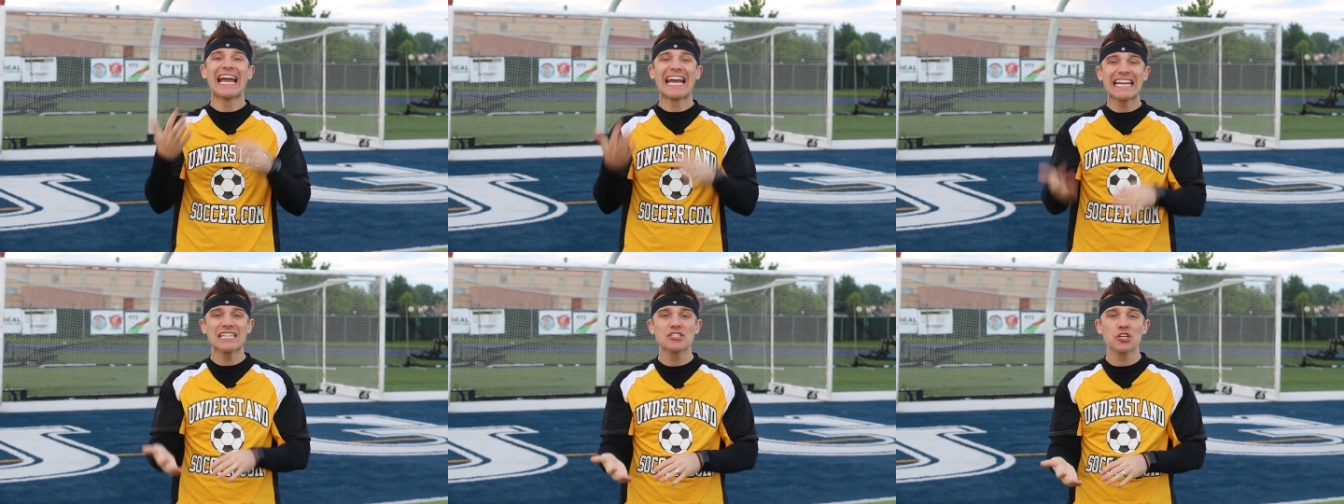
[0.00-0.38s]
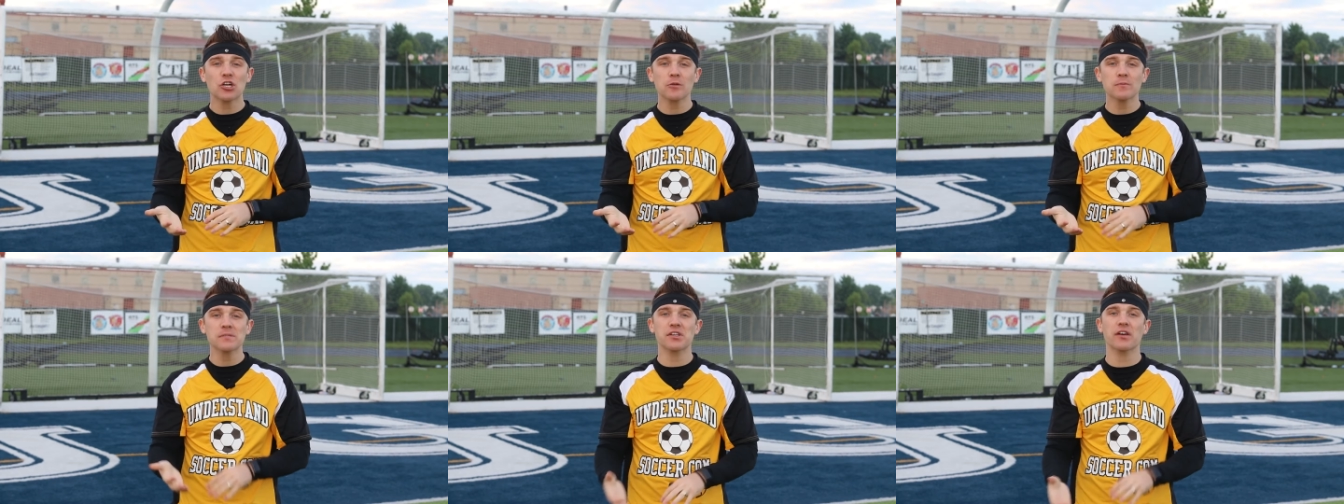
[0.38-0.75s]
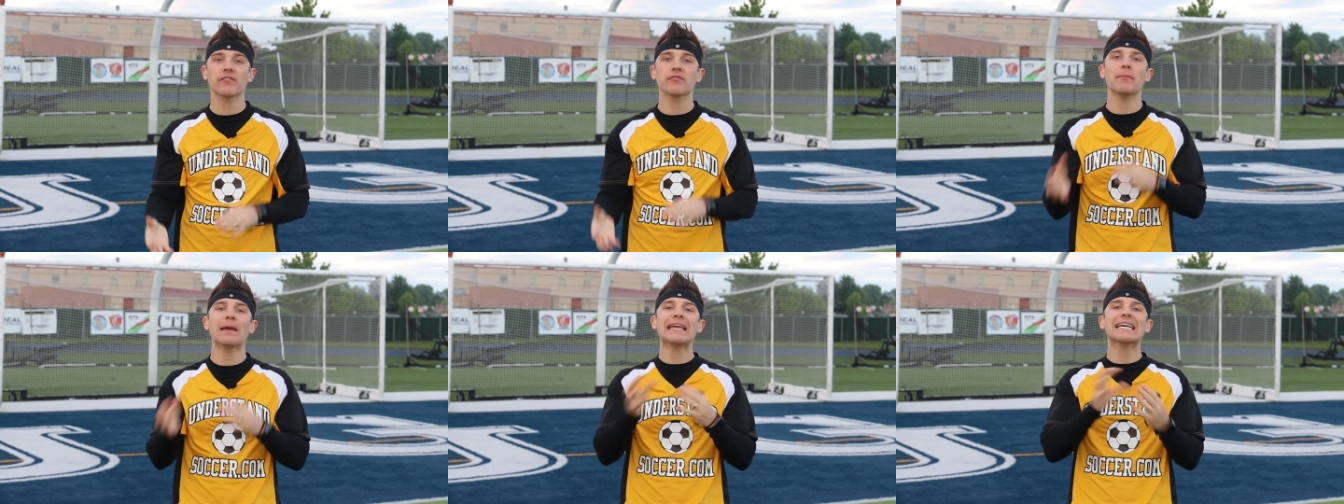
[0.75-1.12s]
in terms
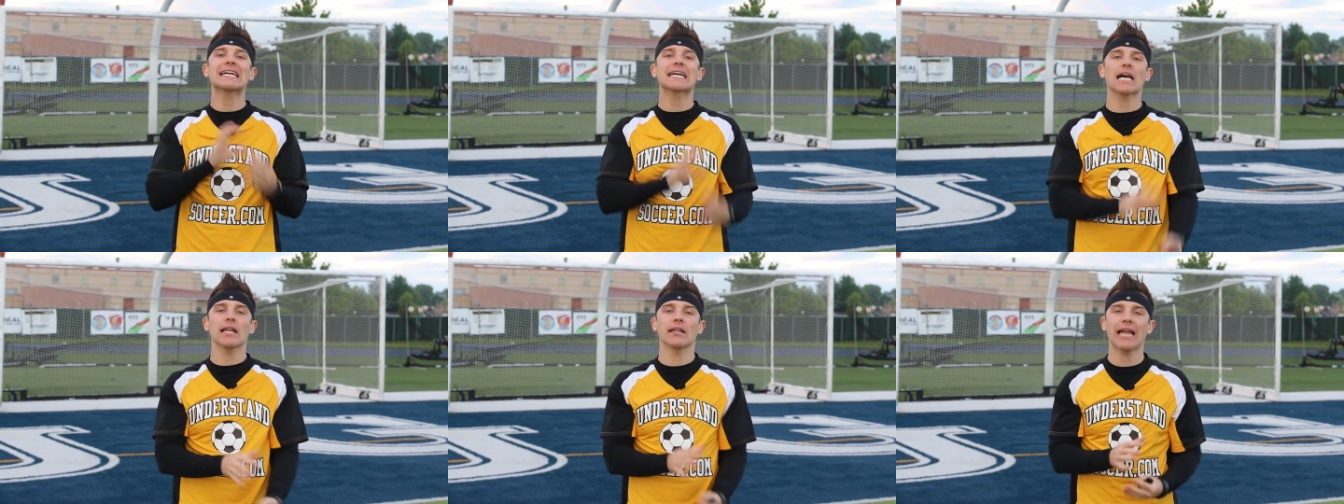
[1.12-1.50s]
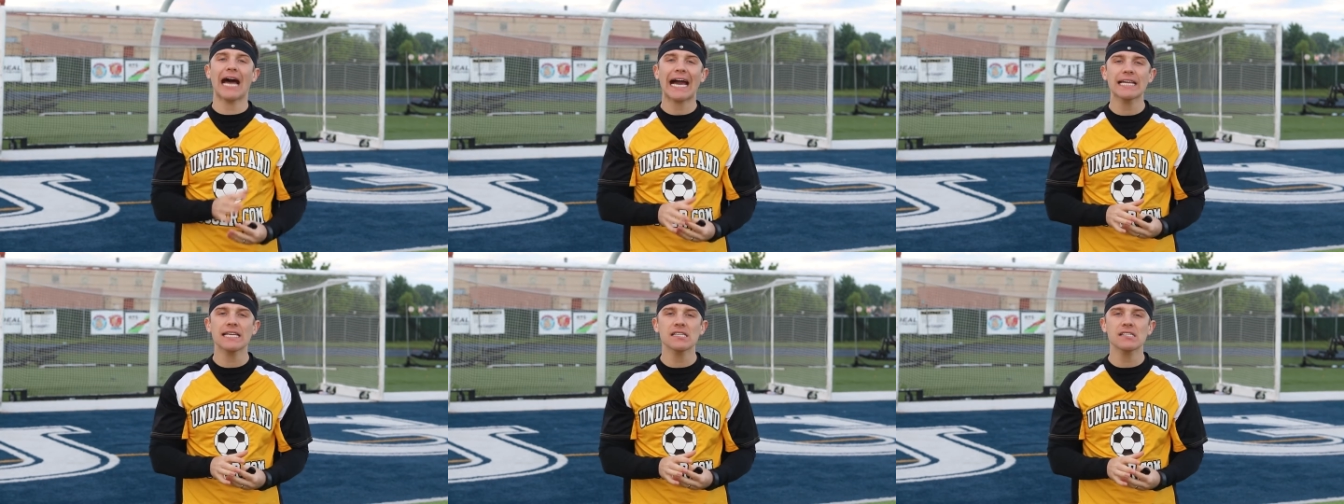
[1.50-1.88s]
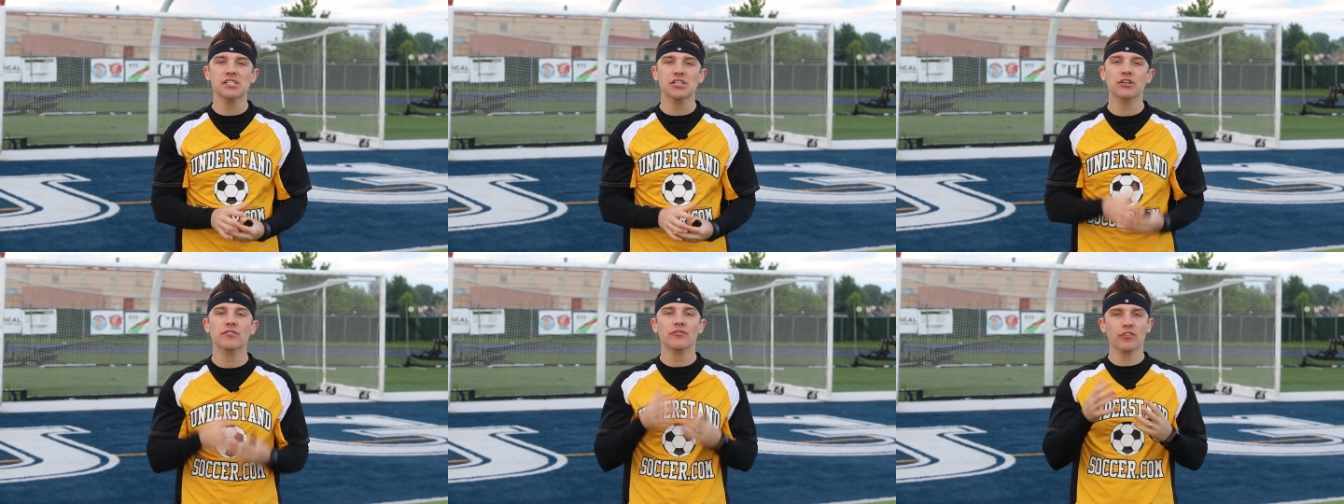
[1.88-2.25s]
of making it a lot
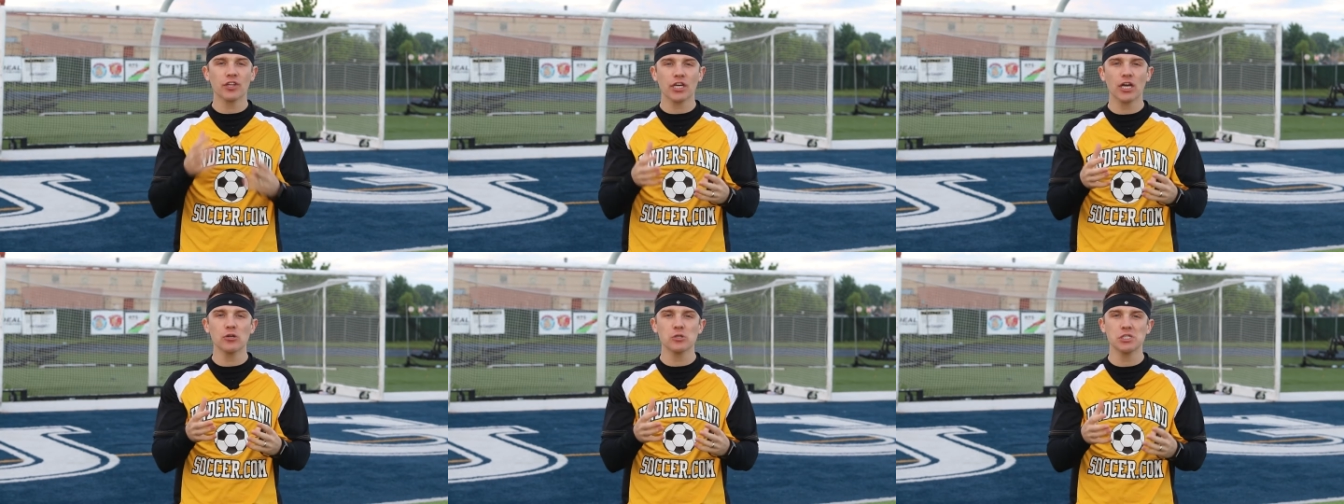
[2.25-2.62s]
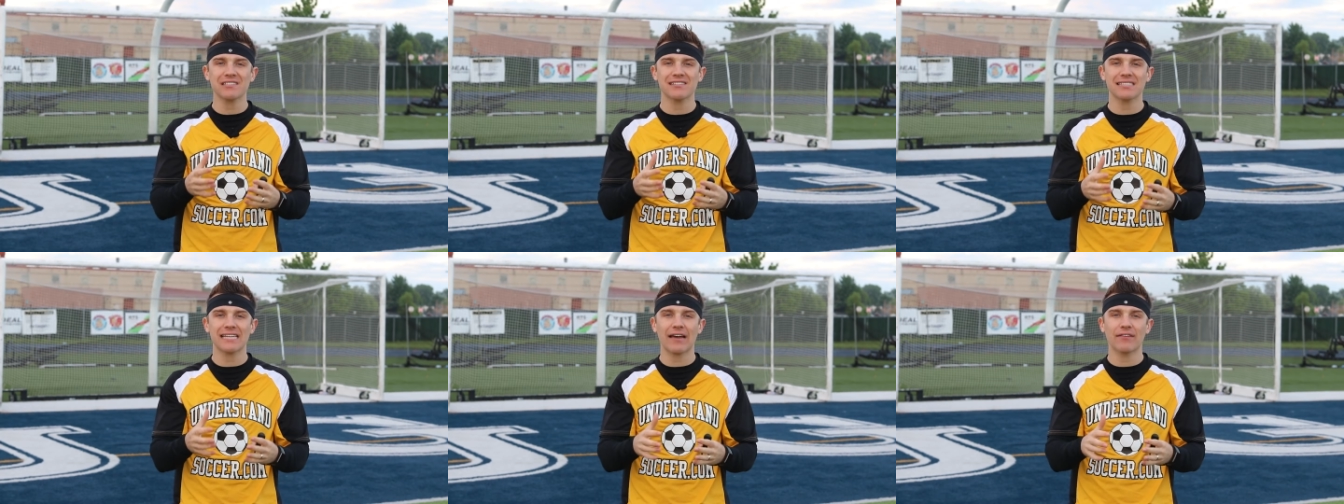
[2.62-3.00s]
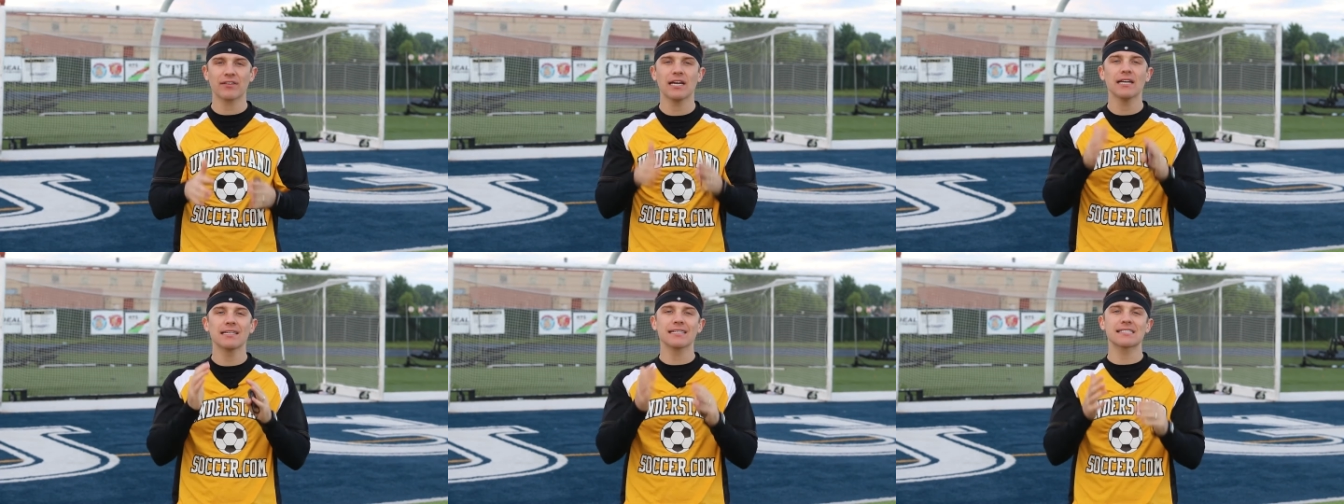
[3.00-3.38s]
easier for the coaching staff
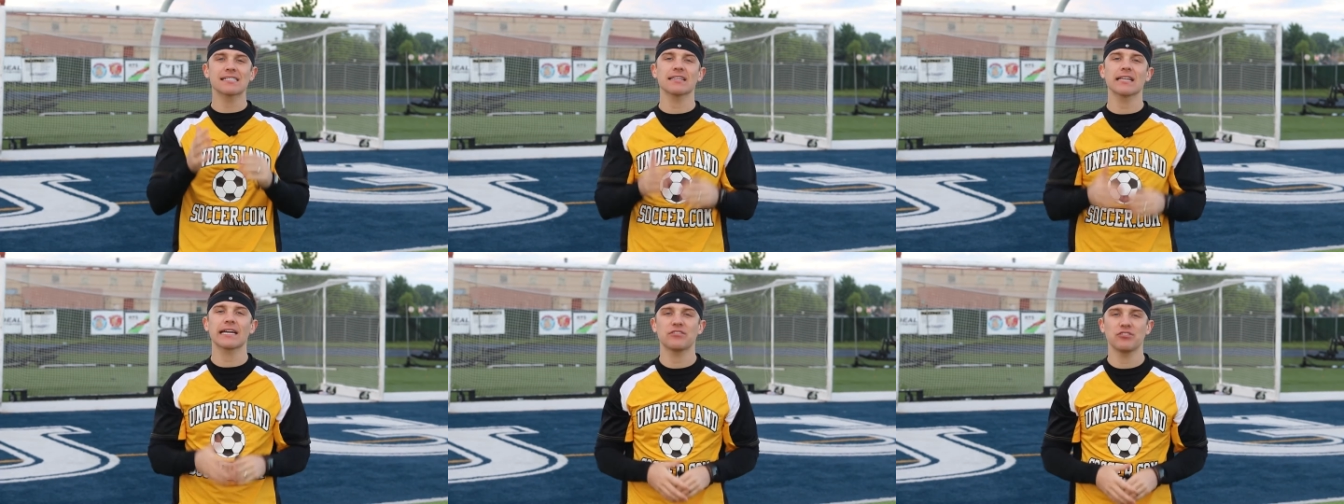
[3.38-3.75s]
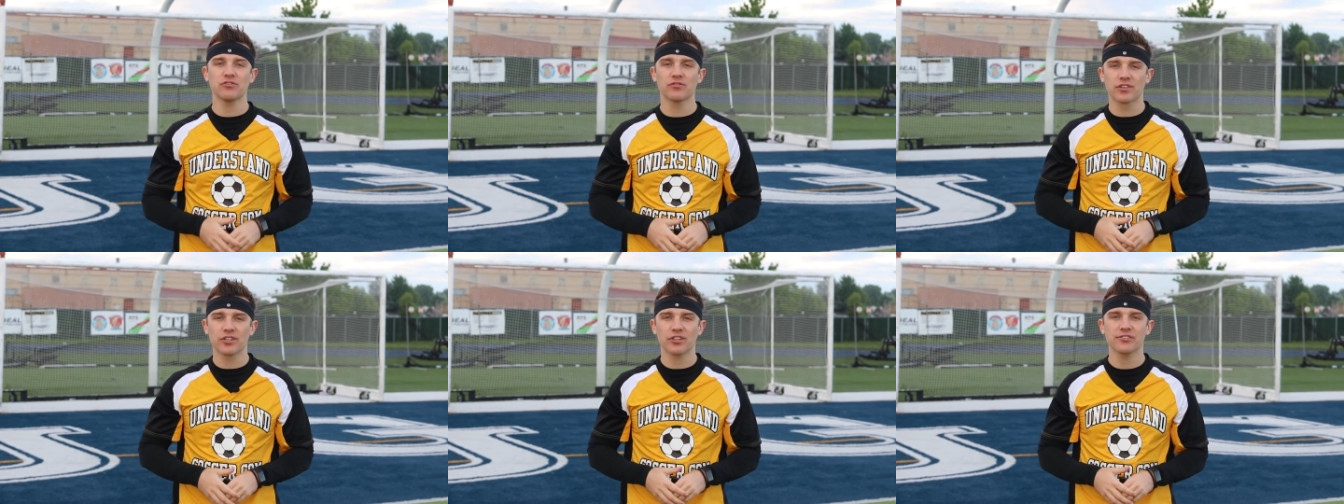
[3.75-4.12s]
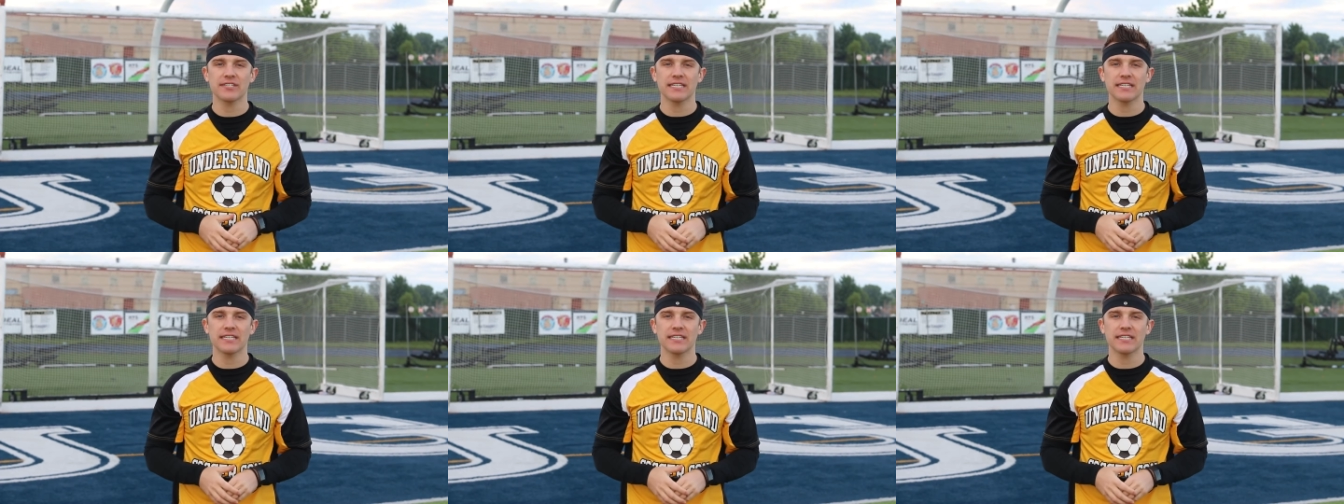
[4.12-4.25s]
to select you for their